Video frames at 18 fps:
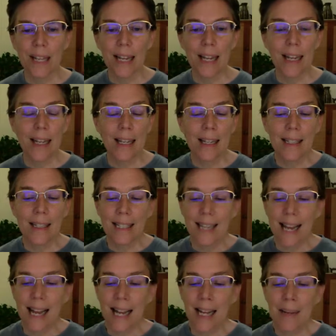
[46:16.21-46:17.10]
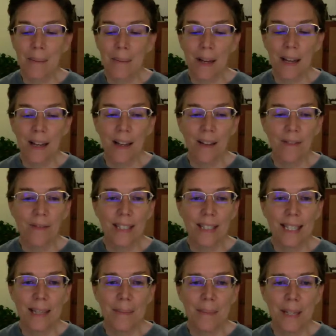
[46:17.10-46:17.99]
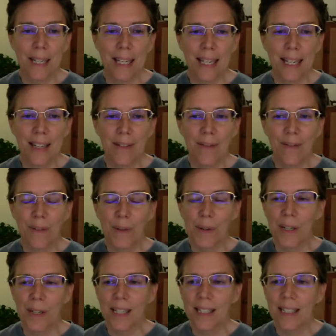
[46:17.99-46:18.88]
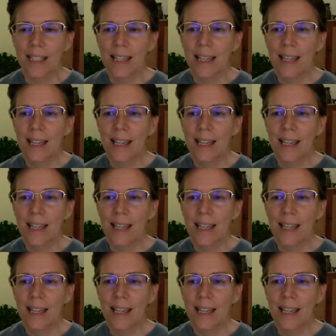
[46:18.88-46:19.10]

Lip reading: in time of deep need for it.